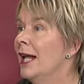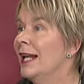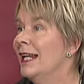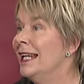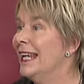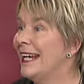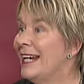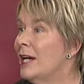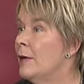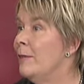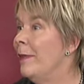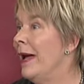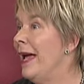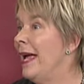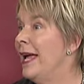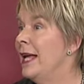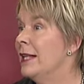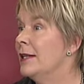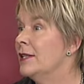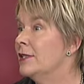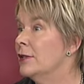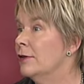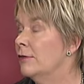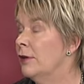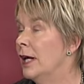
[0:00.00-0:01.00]
liquor
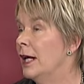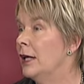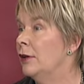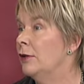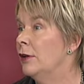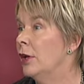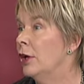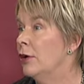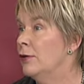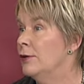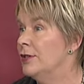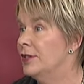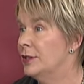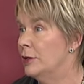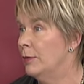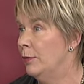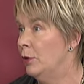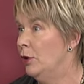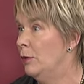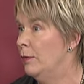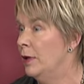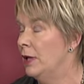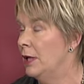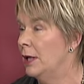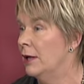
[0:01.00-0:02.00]
bans around those
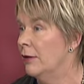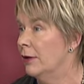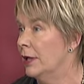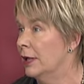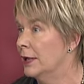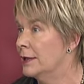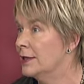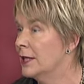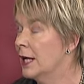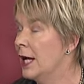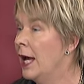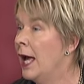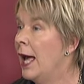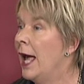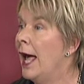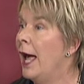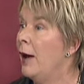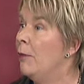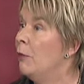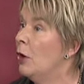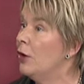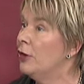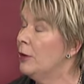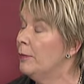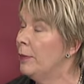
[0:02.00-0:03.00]
suburban areas.
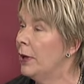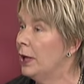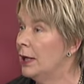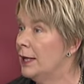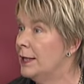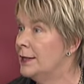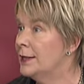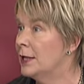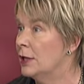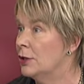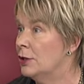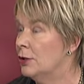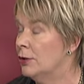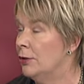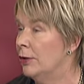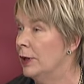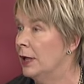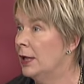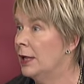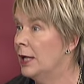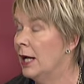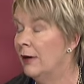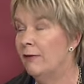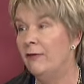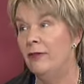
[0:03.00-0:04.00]
And what the police are
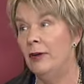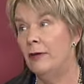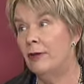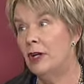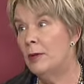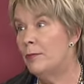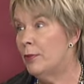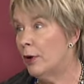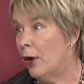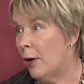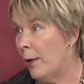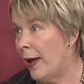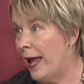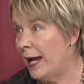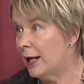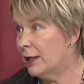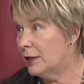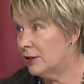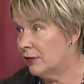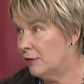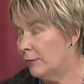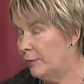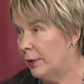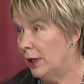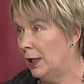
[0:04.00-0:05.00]
doing, very
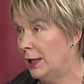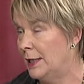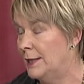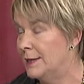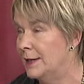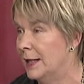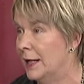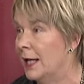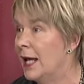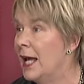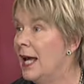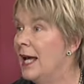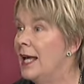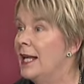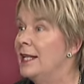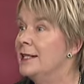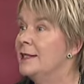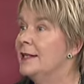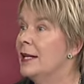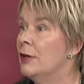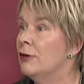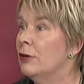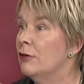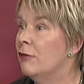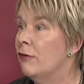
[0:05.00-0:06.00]
proactive policing, is
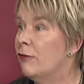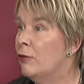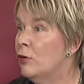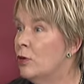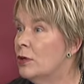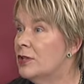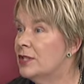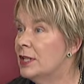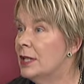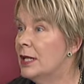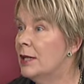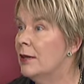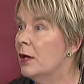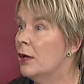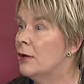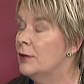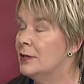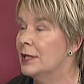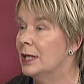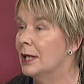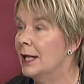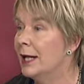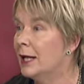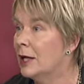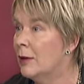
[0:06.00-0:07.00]
they're enforcing those
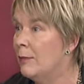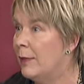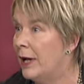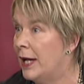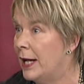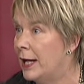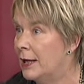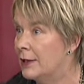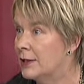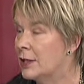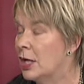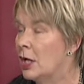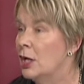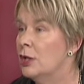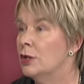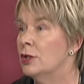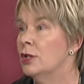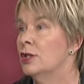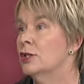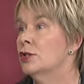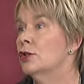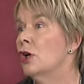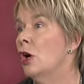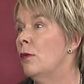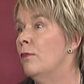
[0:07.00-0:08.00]
liquor bans to
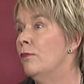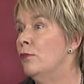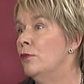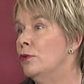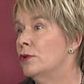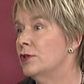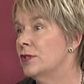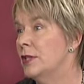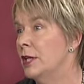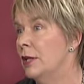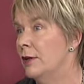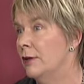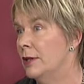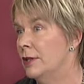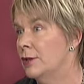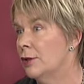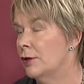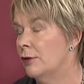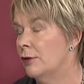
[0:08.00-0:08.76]
stop more serious